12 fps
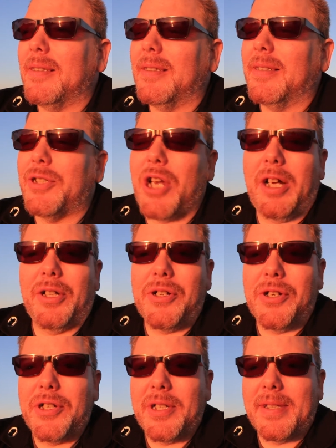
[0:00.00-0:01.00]
the
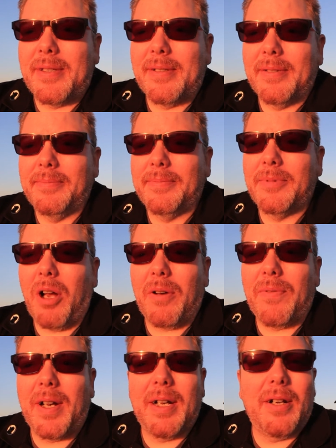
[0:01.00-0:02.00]
Challenger just
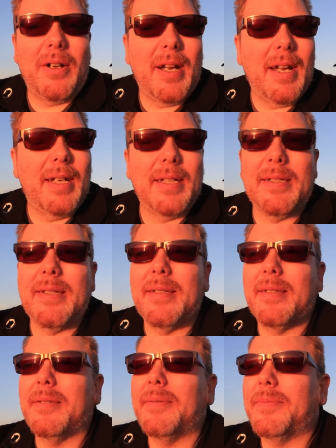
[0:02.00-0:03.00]
caught fire
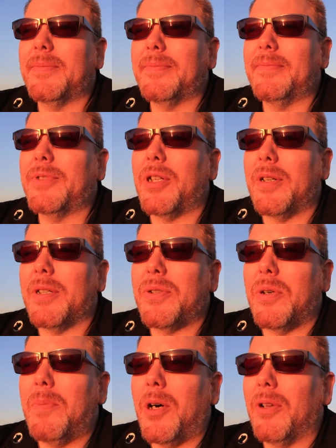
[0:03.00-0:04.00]
and turned
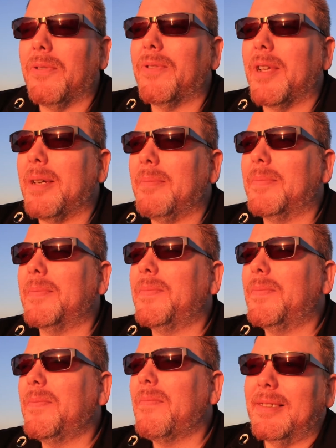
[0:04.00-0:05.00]
into a ball of flame.
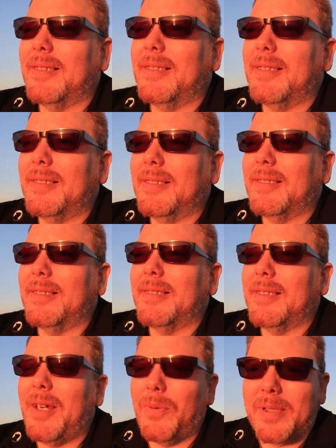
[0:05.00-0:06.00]

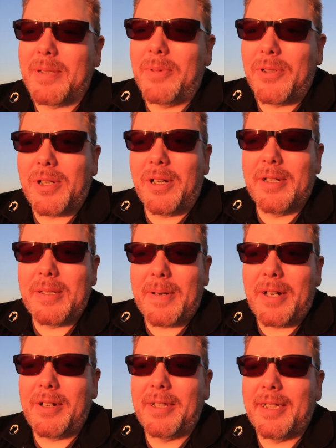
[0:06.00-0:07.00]
It was the most
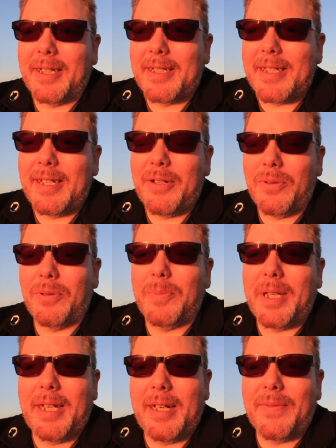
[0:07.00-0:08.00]
awe-inspiring thing a 10-year-old
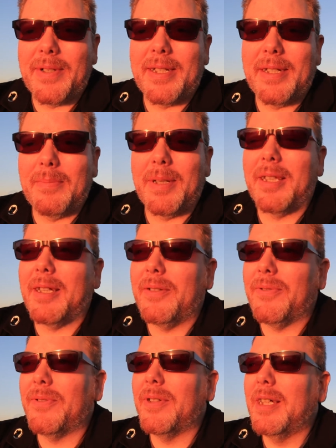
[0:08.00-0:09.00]
me had ever seen in my
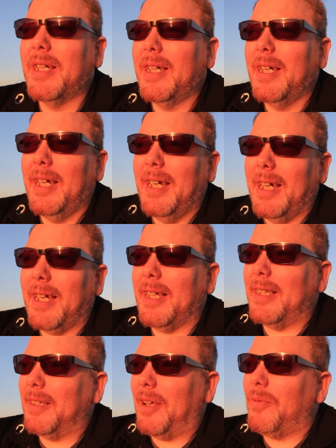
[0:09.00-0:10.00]
life.
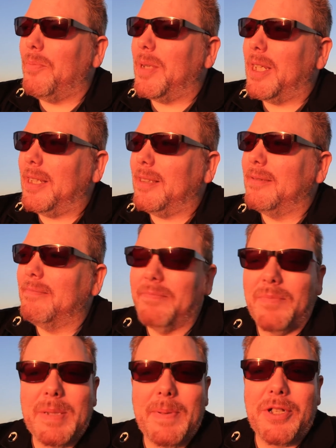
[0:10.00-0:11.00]
It left me
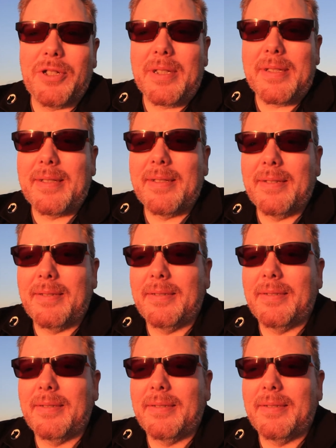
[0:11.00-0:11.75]
speechless.